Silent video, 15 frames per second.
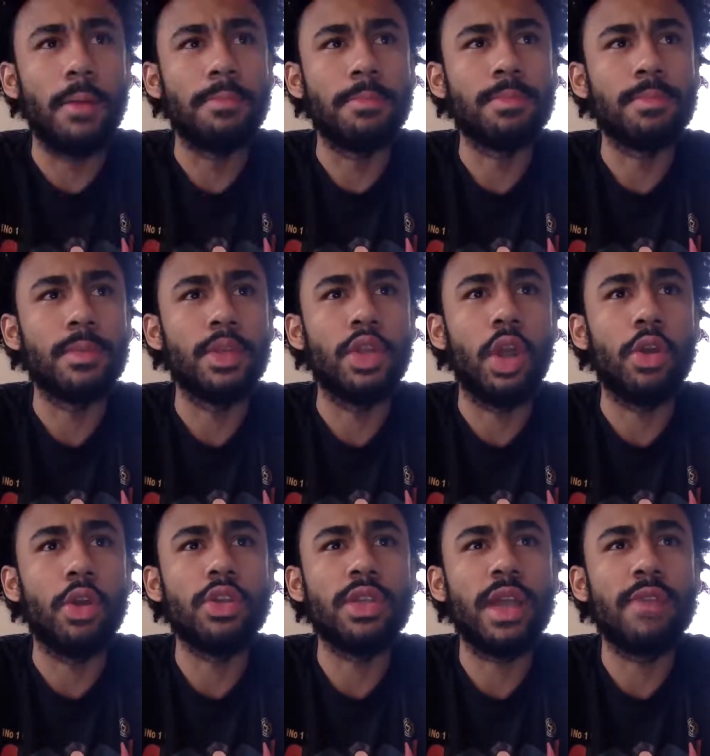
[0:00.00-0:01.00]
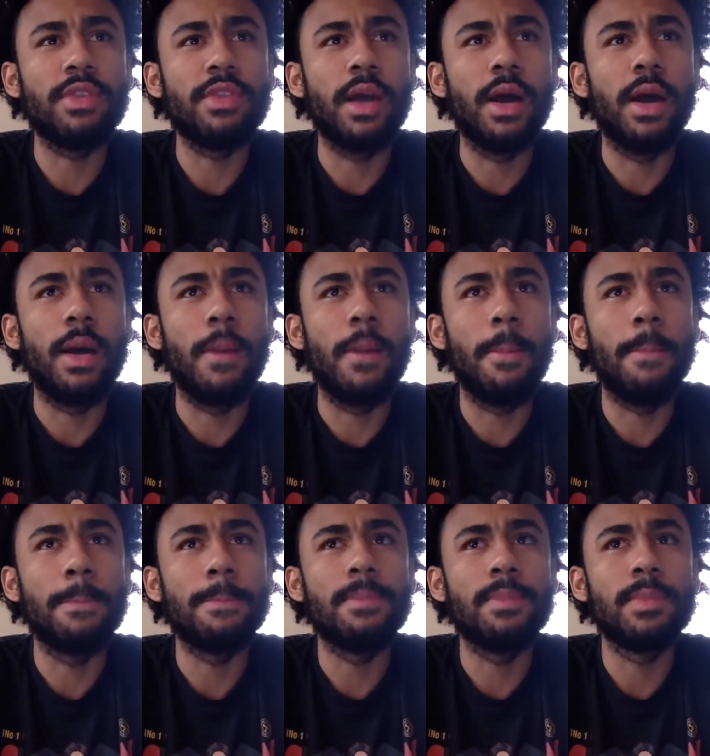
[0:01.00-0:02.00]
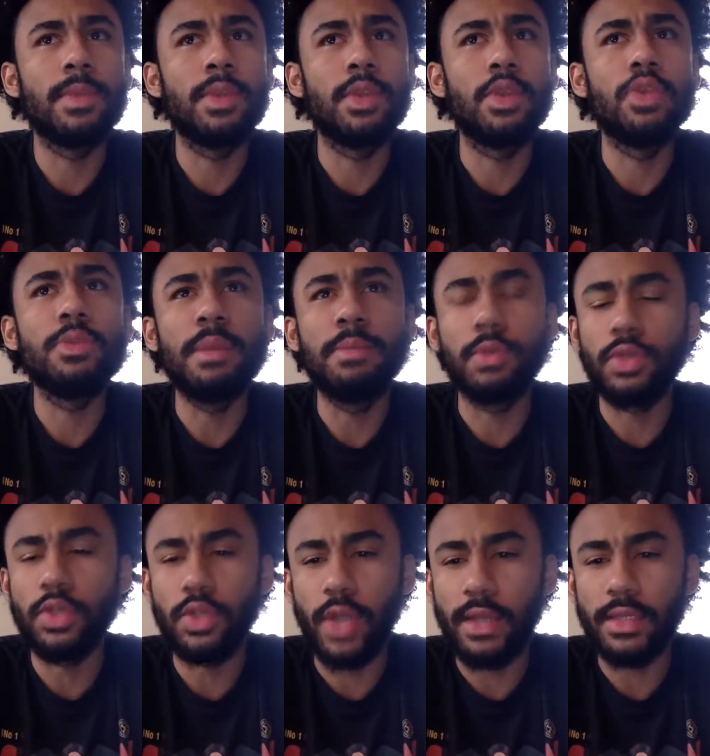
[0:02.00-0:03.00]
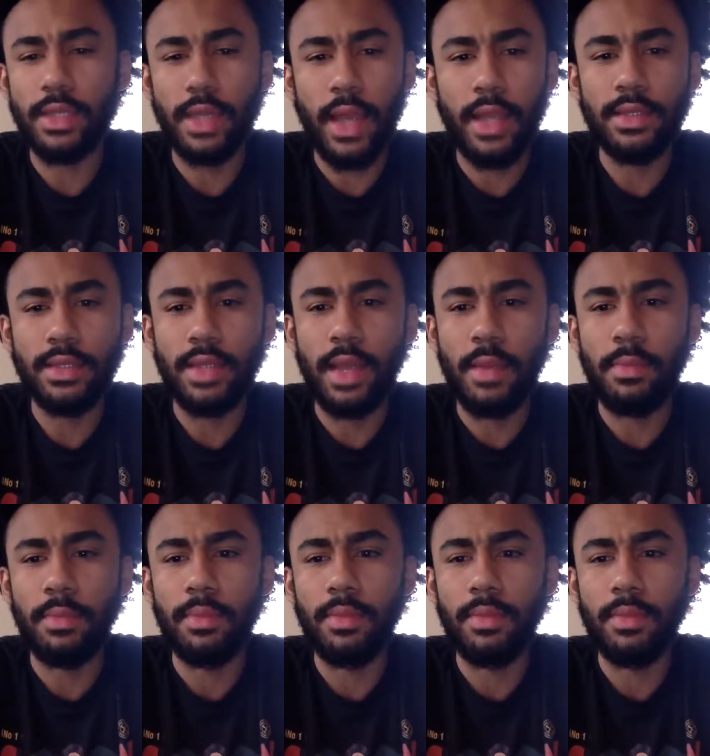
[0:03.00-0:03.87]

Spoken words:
you know, you just have to use people's strengths against them. You